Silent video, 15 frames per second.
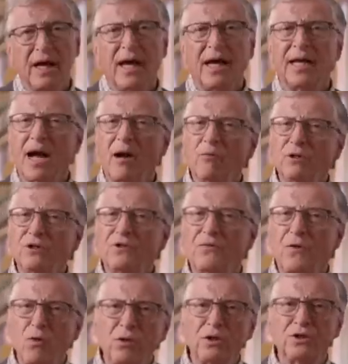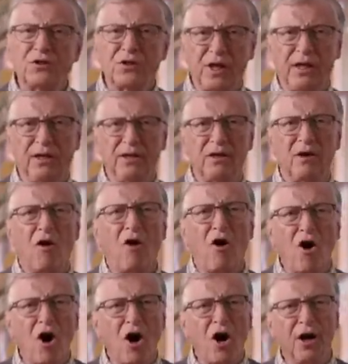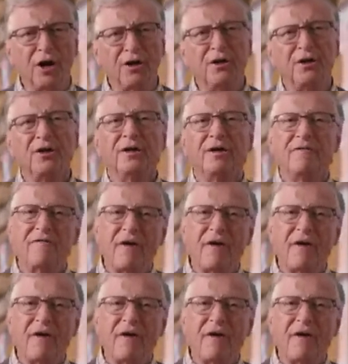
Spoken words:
and I was focusing on